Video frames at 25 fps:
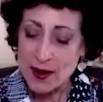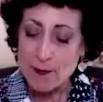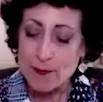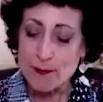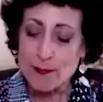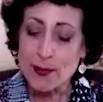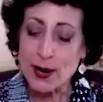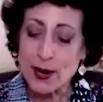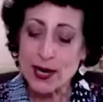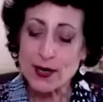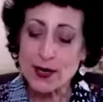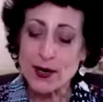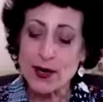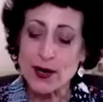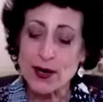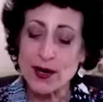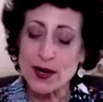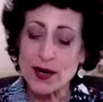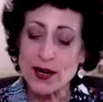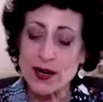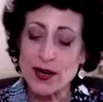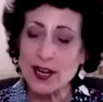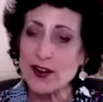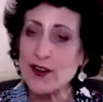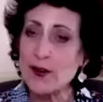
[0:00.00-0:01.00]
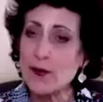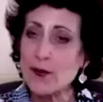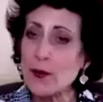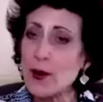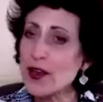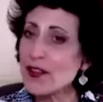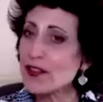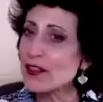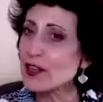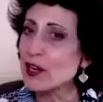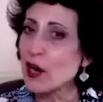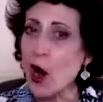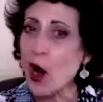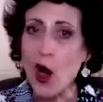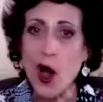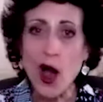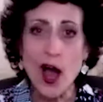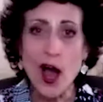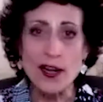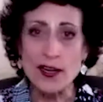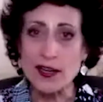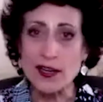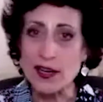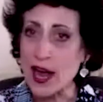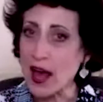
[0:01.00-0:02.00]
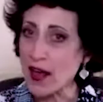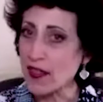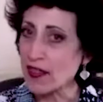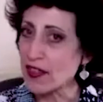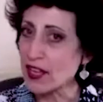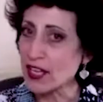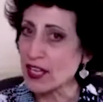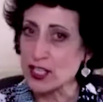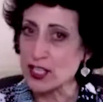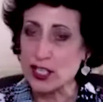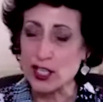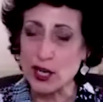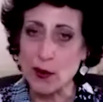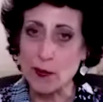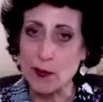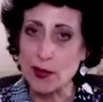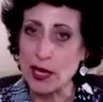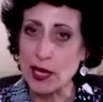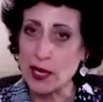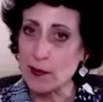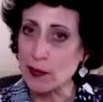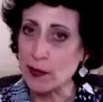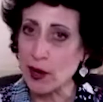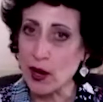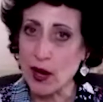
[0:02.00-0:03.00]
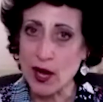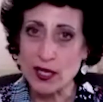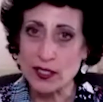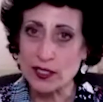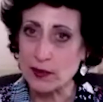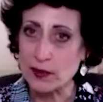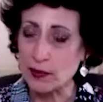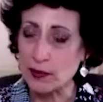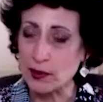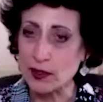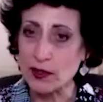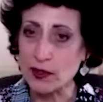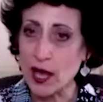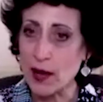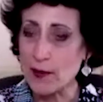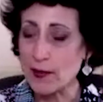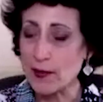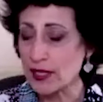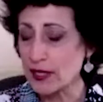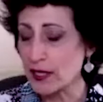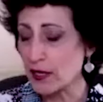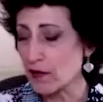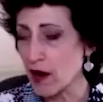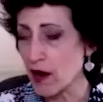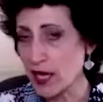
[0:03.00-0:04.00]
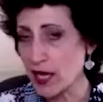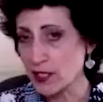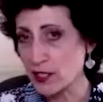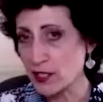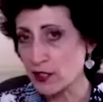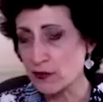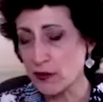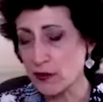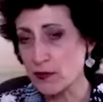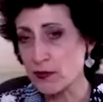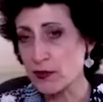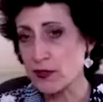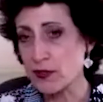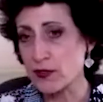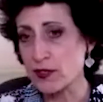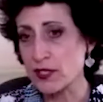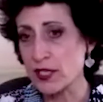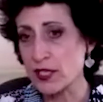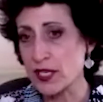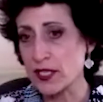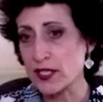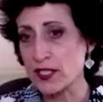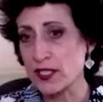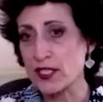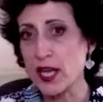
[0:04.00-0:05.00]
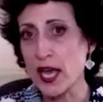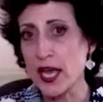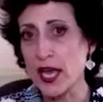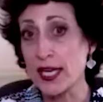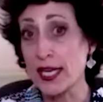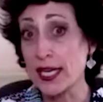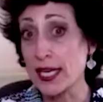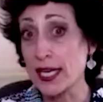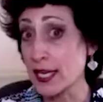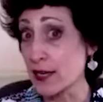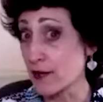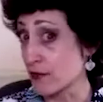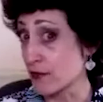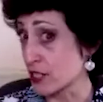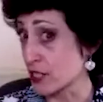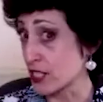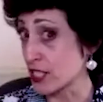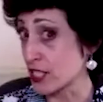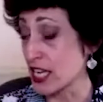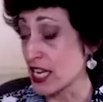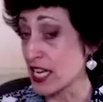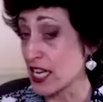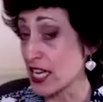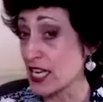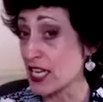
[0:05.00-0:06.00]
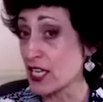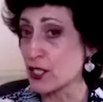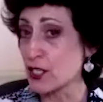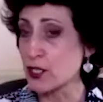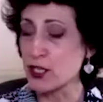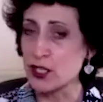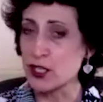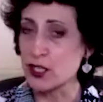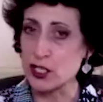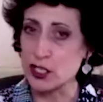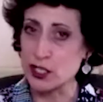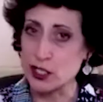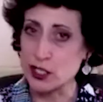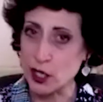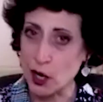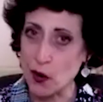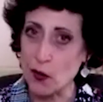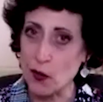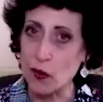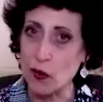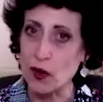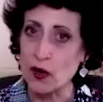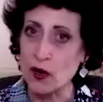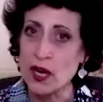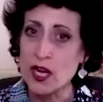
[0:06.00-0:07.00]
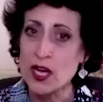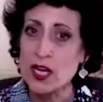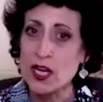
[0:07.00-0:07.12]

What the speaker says: but with God, nothing shall be impossible. I mean, there are scriptures that say he gives seed to the sower.